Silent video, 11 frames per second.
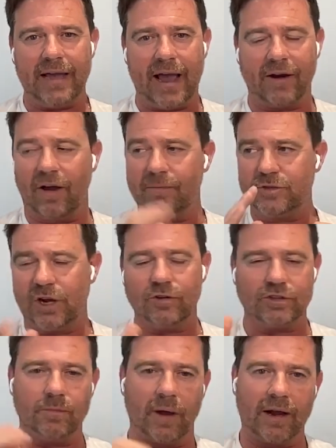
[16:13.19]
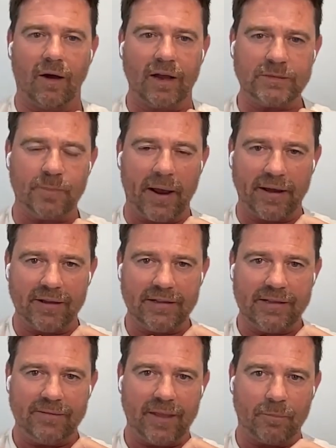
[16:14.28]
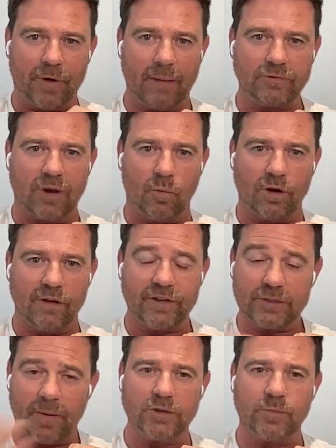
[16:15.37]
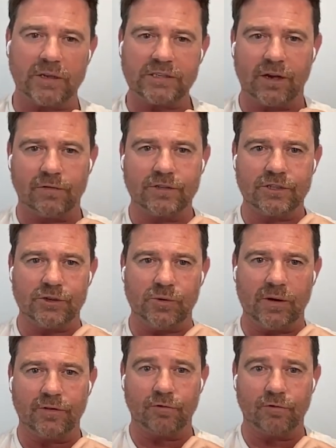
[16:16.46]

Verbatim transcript: had I chosen my clients better, then perhaps I wouldn't have exposed myself to uh,